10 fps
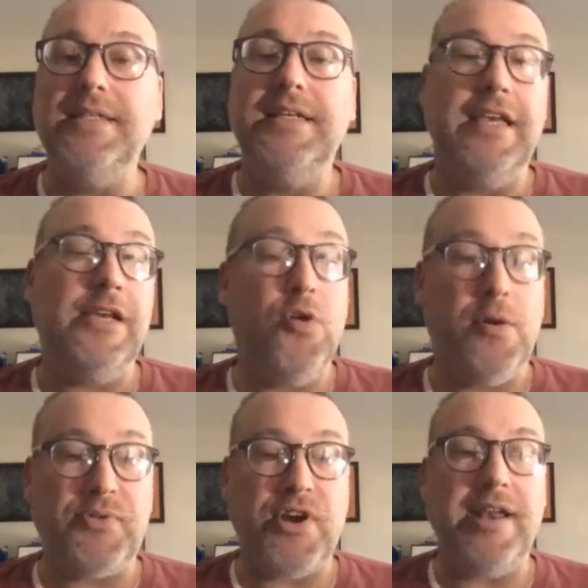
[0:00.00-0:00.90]

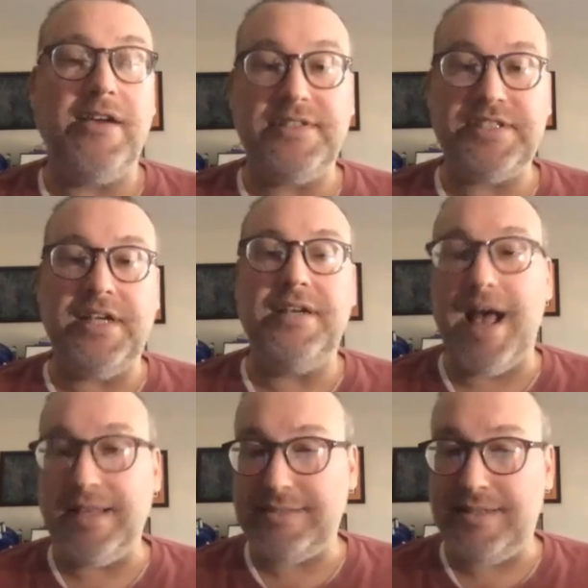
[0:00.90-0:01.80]
Incorporating Christian
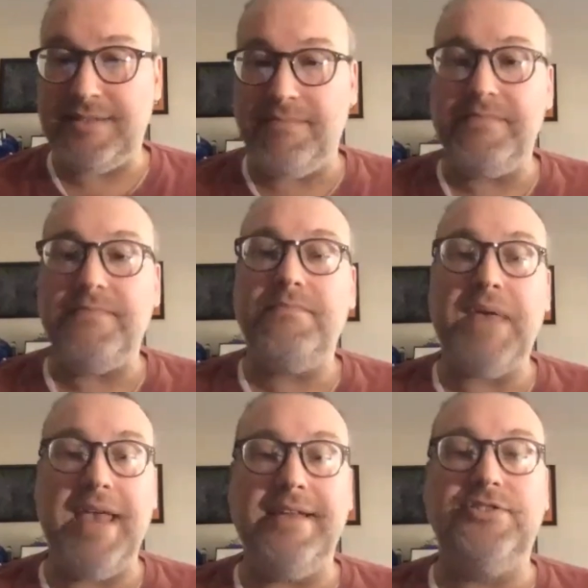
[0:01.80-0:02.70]
Gnosticism
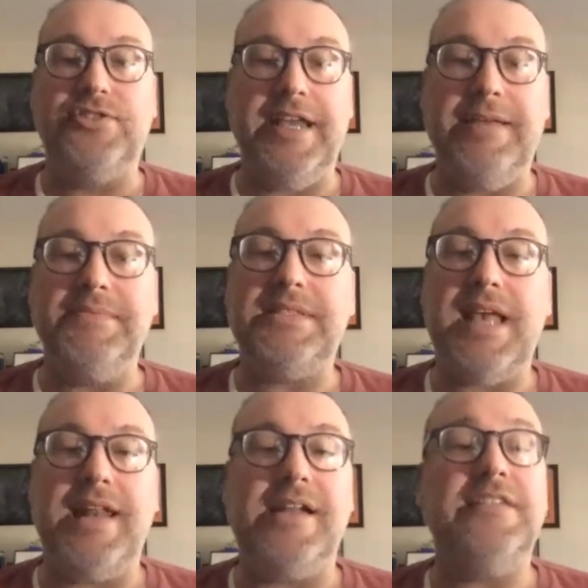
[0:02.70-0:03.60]
Pagan Dreams
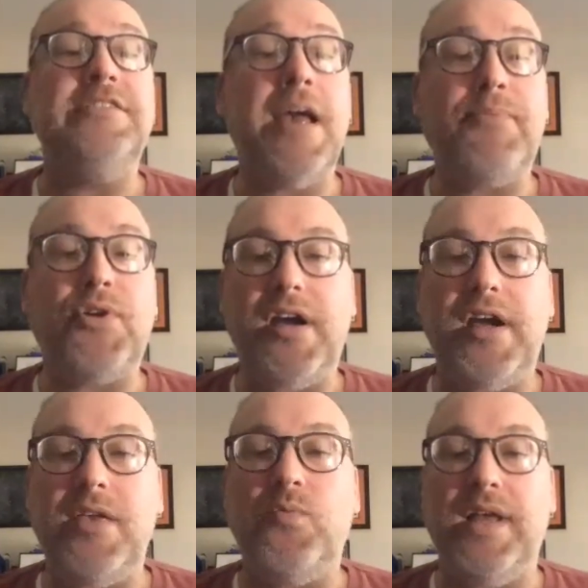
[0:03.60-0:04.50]
and a
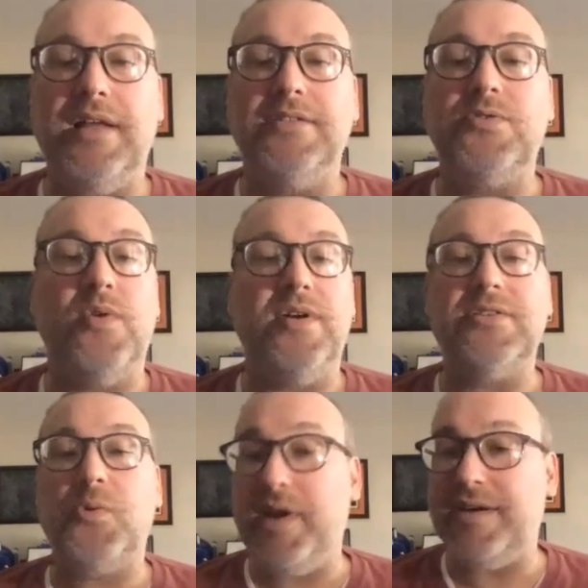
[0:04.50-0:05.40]
Contemporary Will Towards
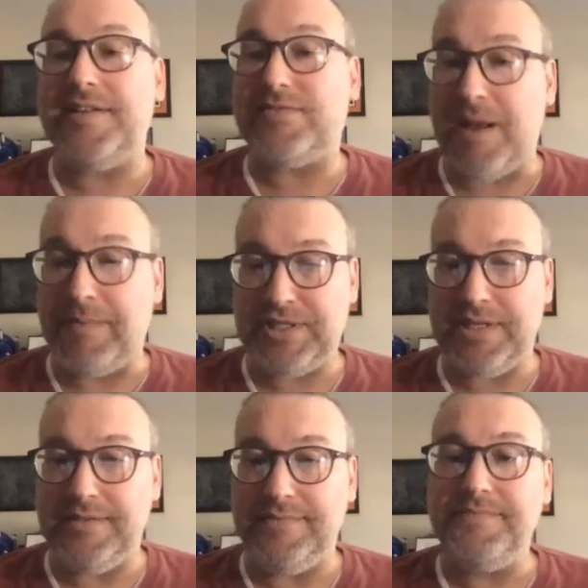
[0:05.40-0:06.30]
Queer
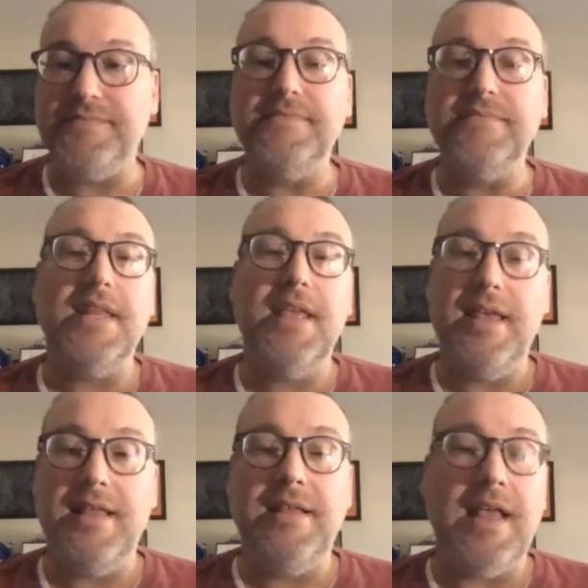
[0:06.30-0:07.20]
Disruption,
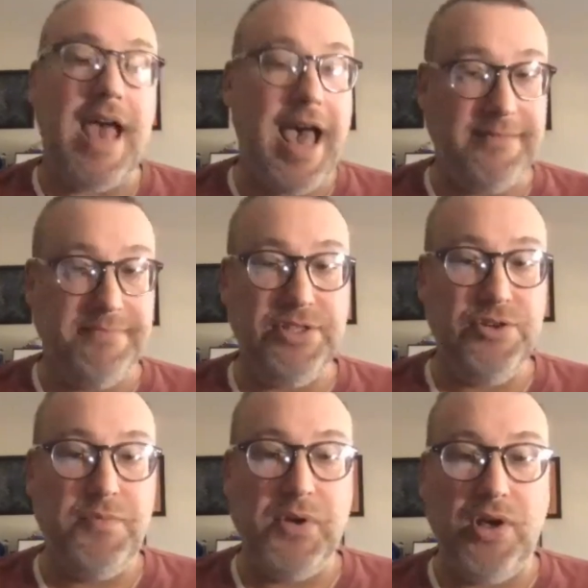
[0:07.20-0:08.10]
Adam's
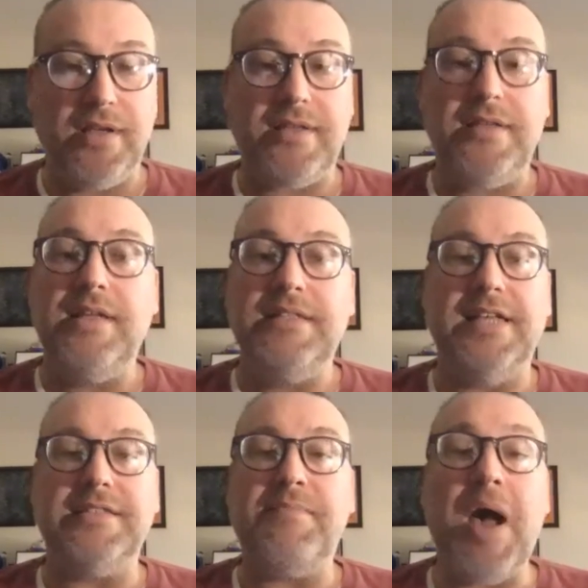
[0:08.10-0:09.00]
new book
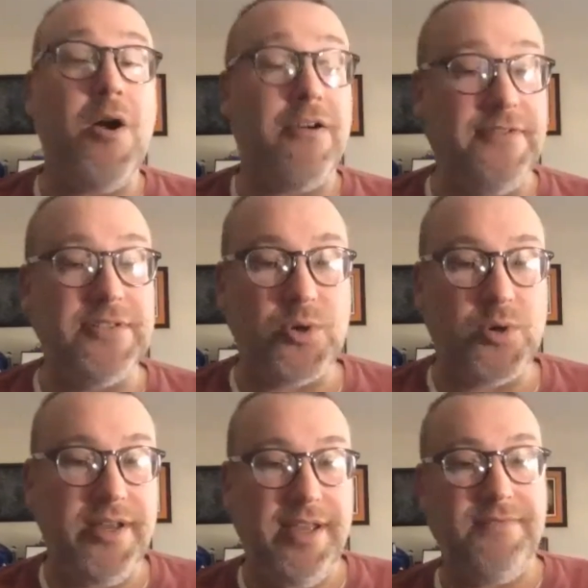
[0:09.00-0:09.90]
tells a powerful
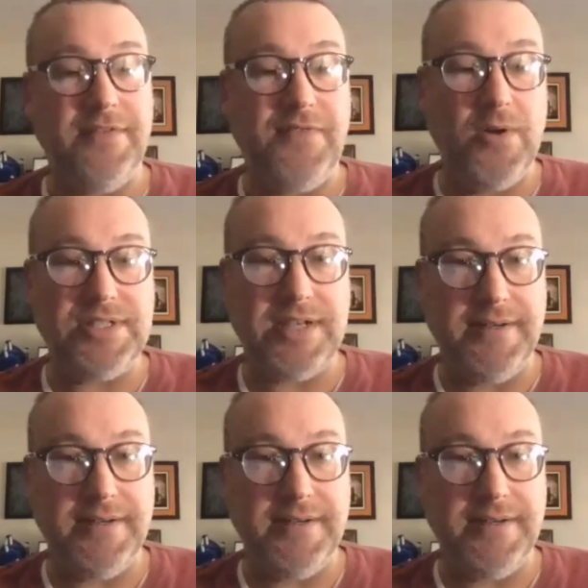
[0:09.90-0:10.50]
story of devotion.